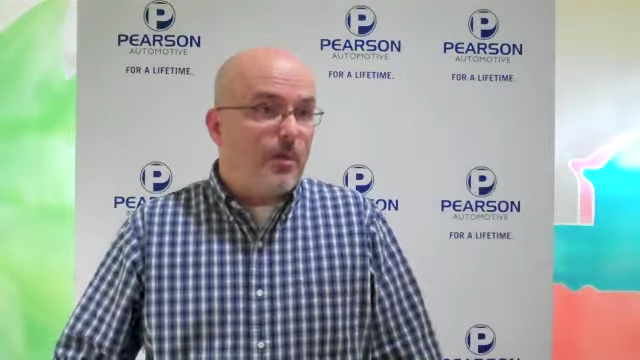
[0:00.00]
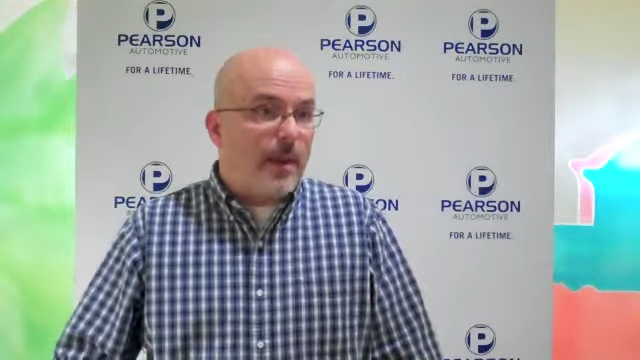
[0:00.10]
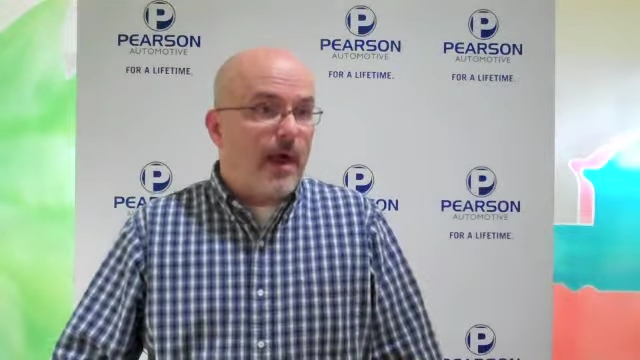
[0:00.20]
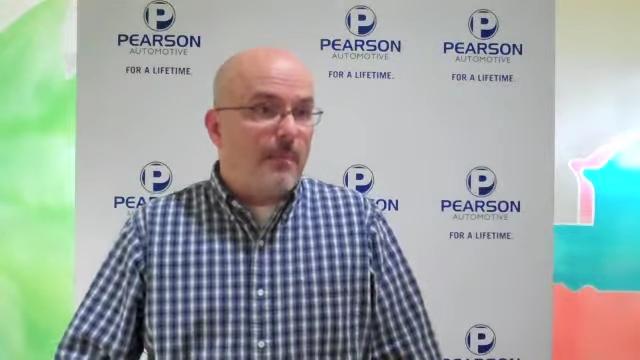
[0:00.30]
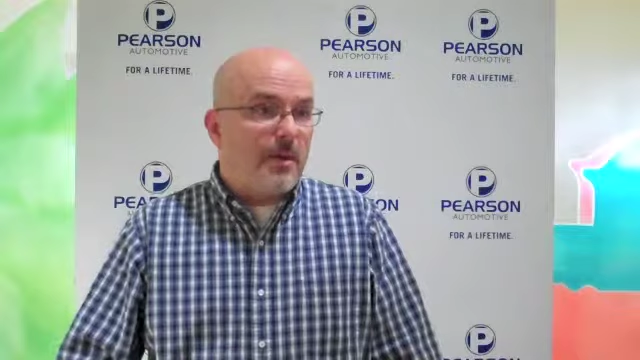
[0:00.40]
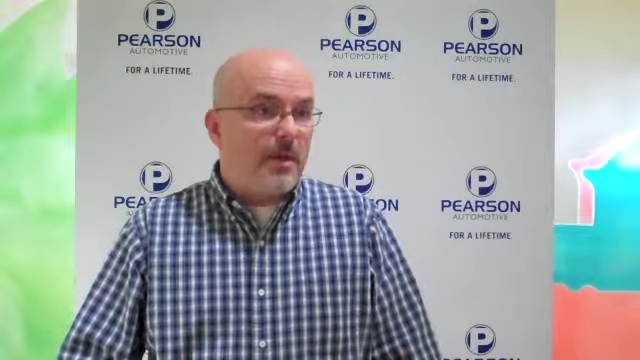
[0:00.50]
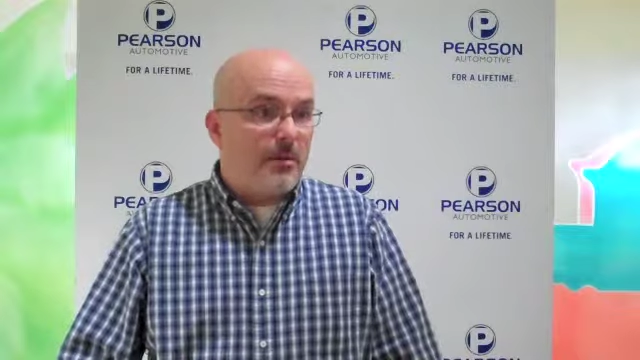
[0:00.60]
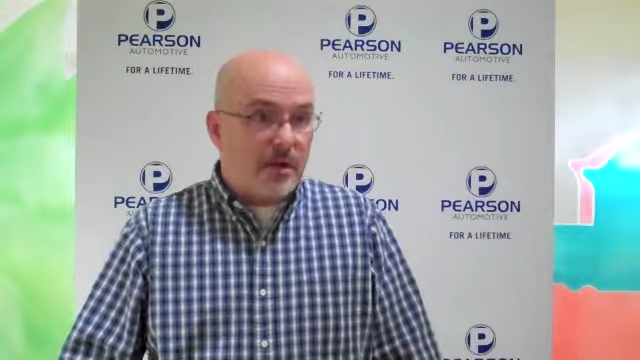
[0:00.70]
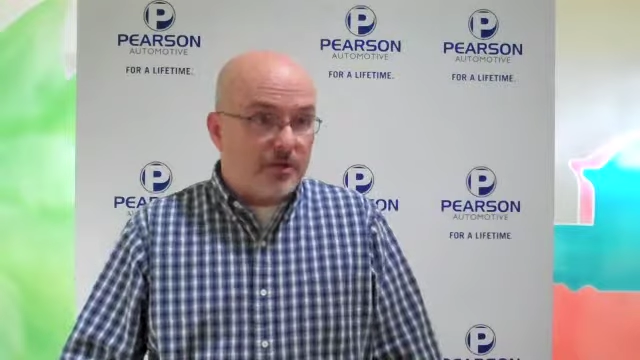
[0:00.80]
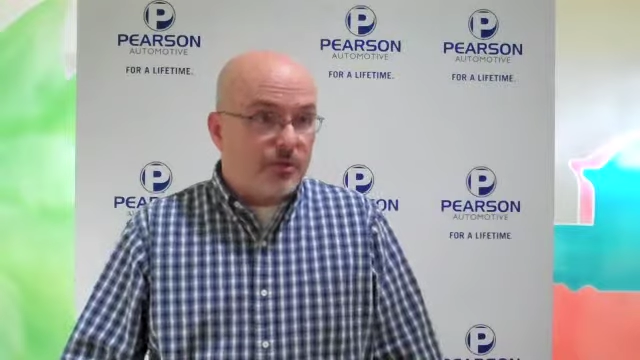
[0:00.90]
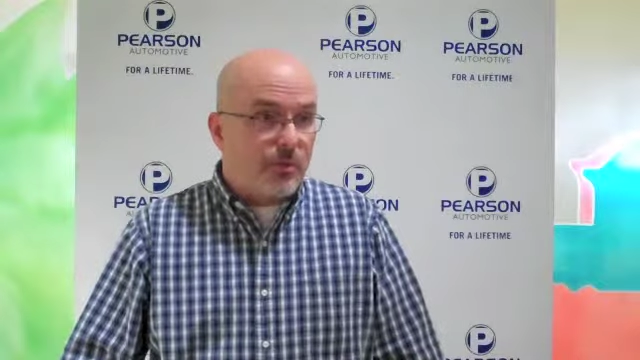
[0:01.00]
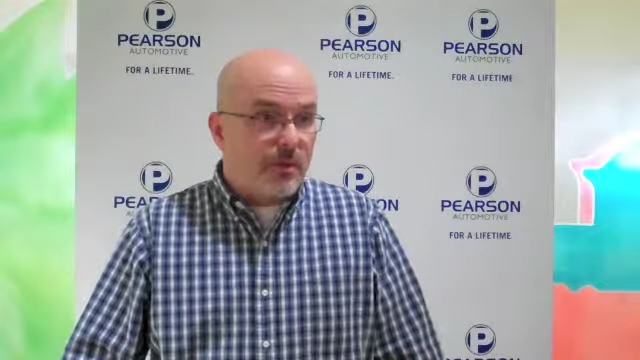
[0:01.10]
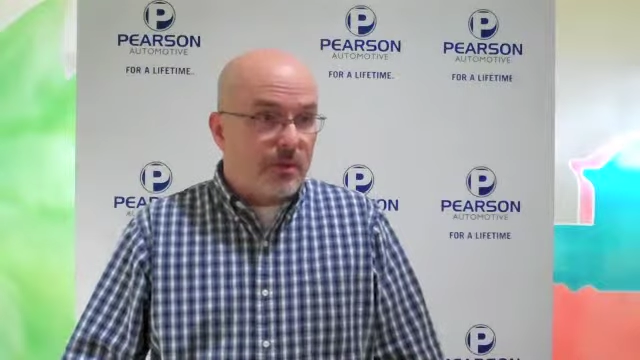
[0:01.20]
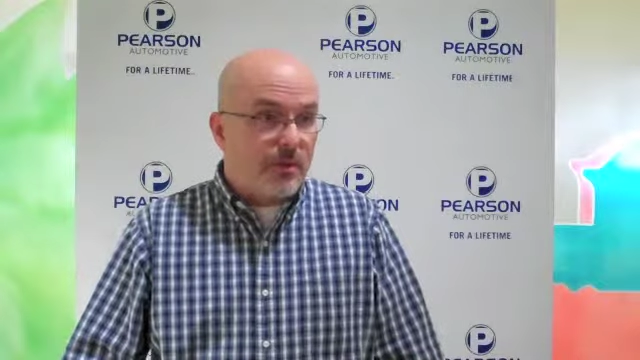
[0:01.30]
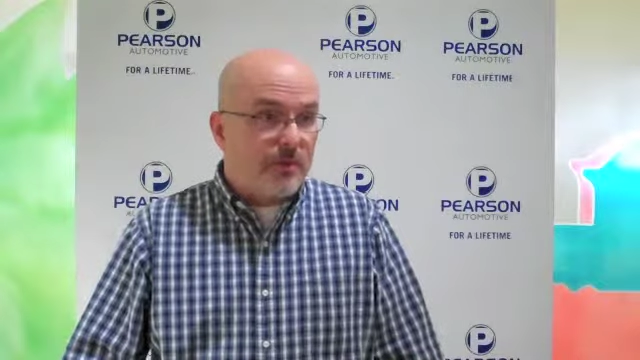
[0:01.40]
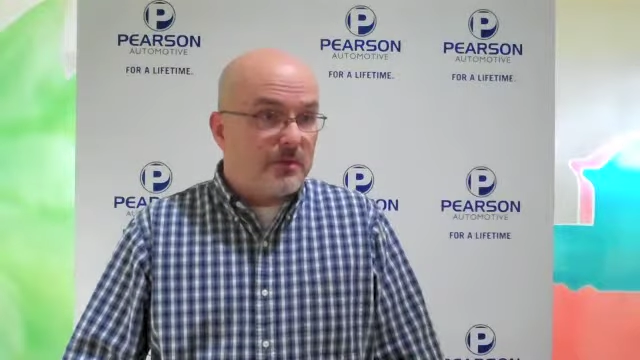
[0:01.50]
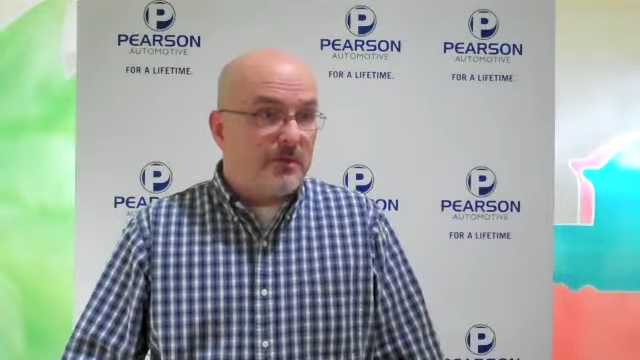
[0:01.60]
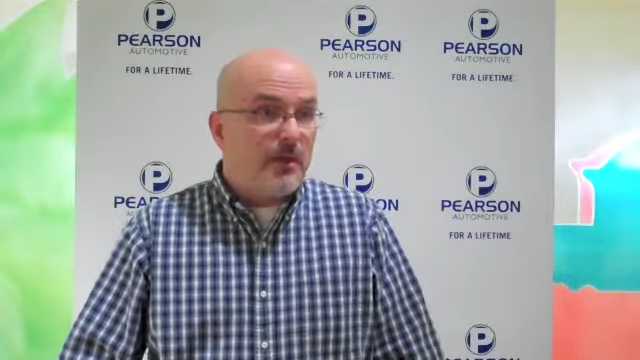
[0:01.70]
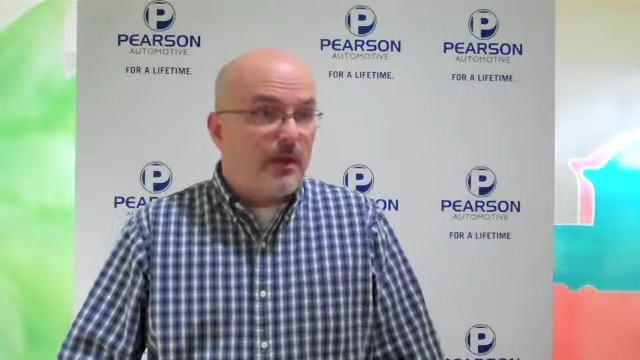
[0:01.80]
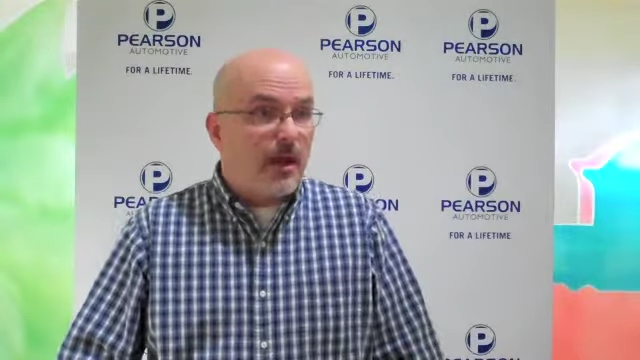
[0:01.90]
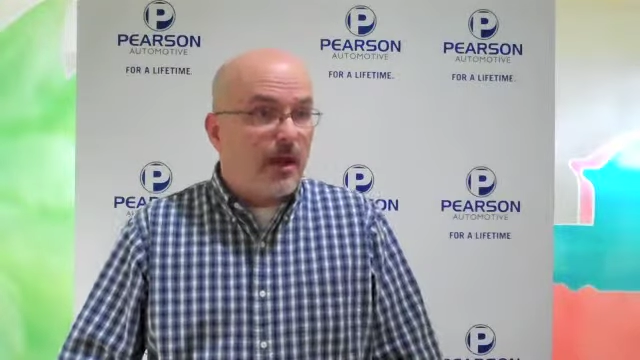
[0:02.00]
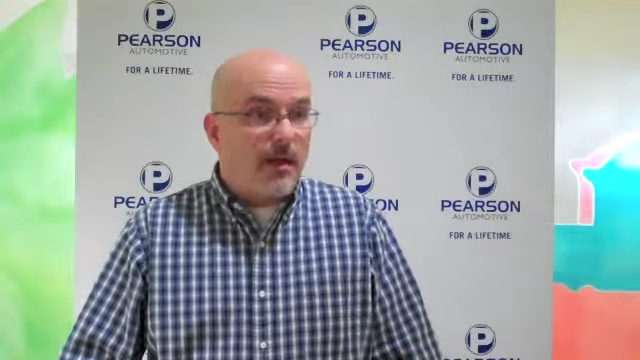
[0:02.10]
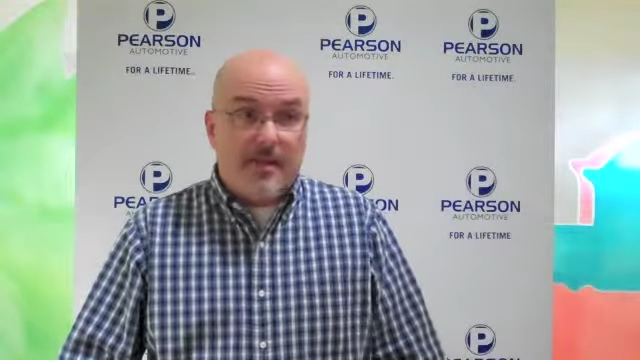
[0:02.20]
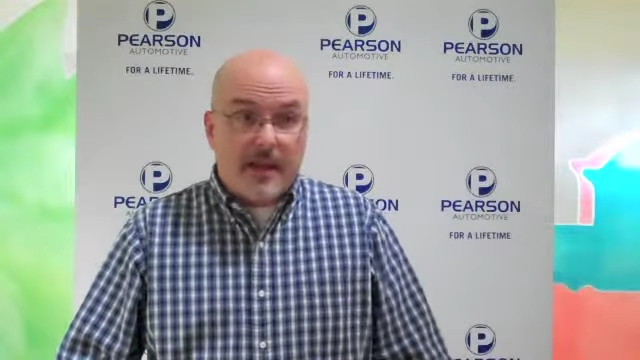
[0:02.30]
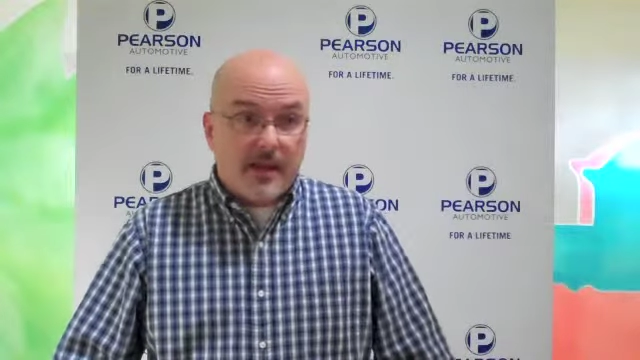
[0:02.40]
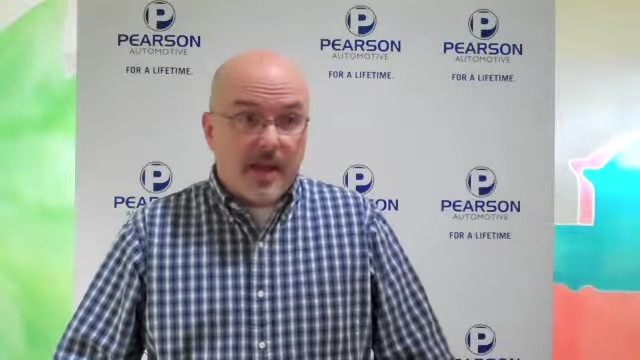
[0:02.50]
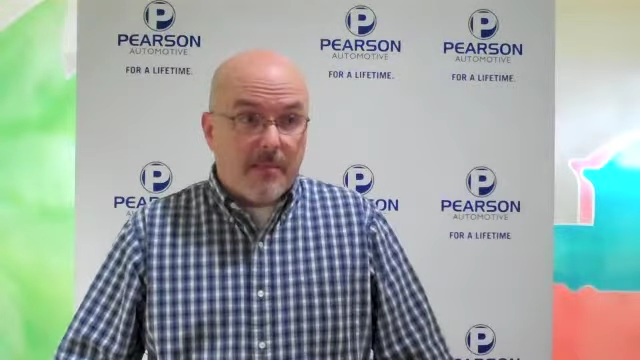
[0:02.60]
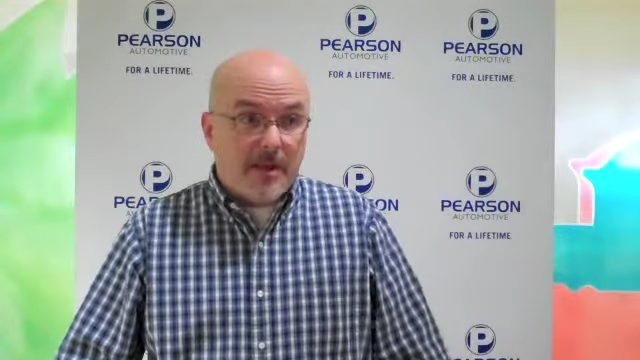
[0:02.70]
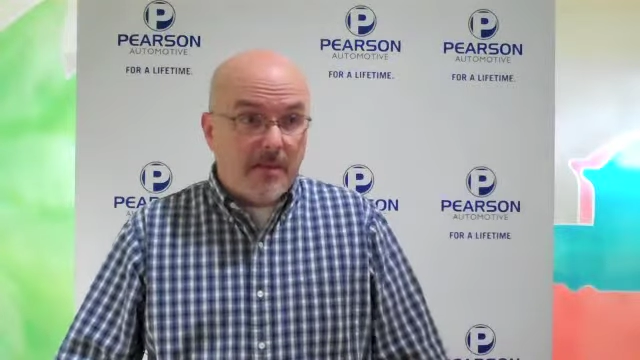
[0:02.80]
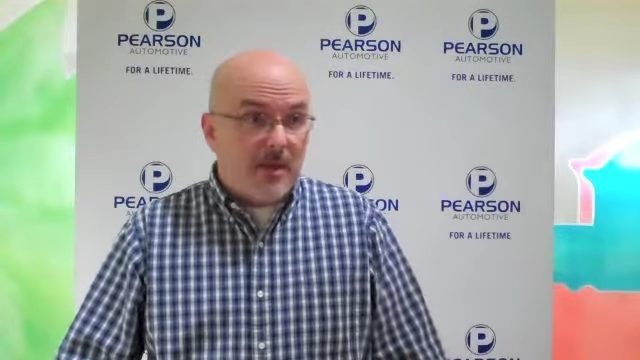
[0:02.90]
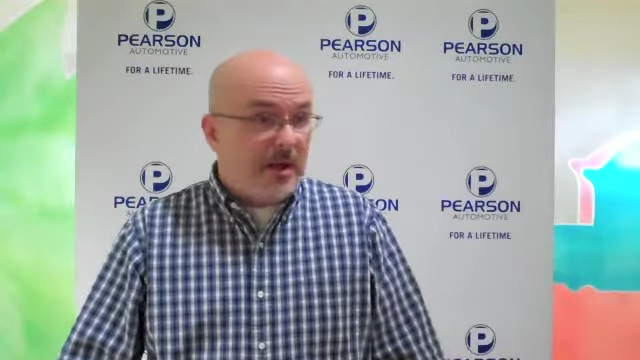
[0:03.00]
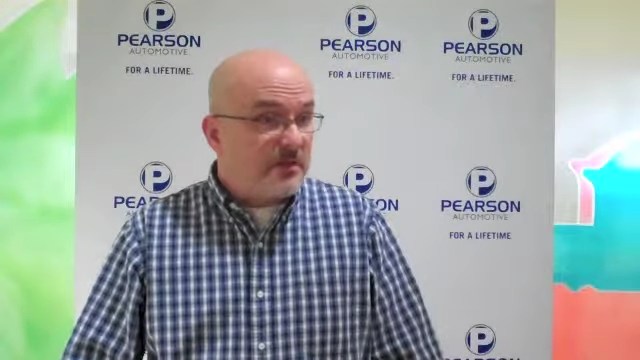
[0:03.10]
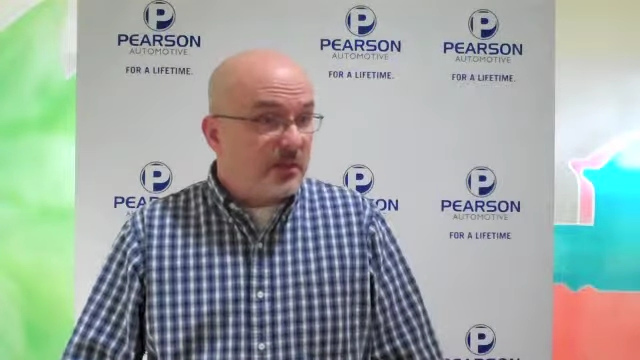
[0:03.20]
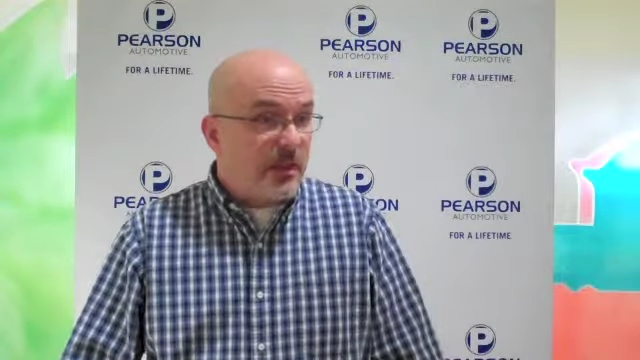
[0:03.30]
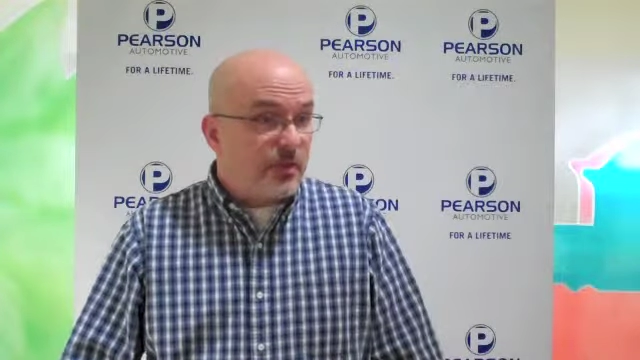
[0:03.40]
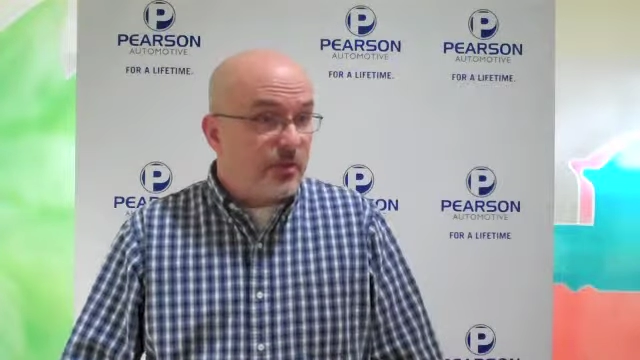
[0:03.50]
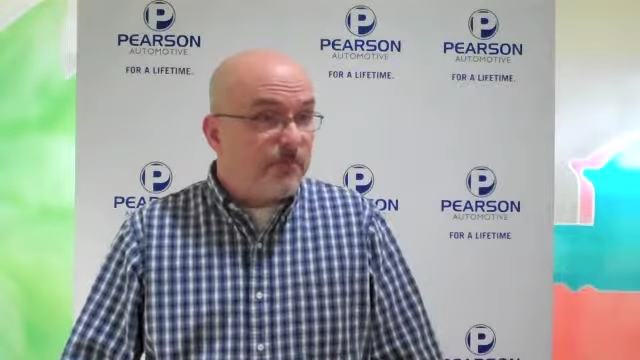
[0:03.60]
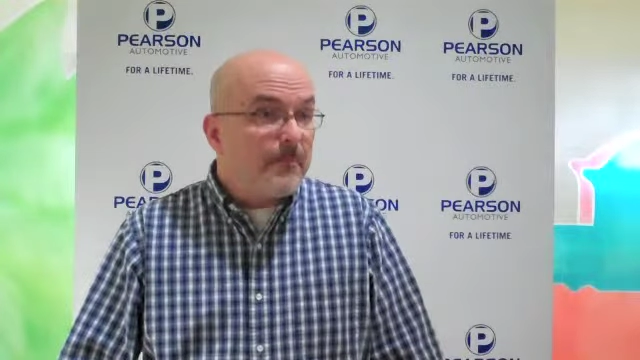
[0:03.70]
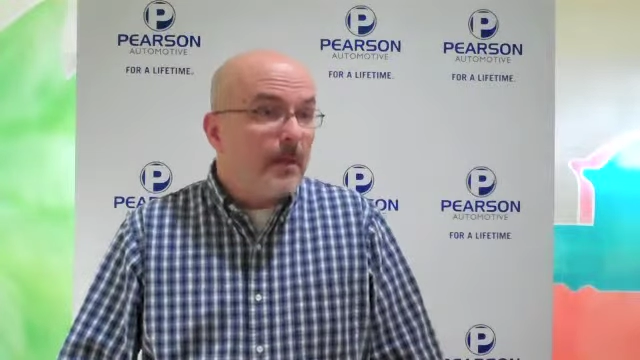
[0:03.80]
pop in on short notice. They accommodate my schedule.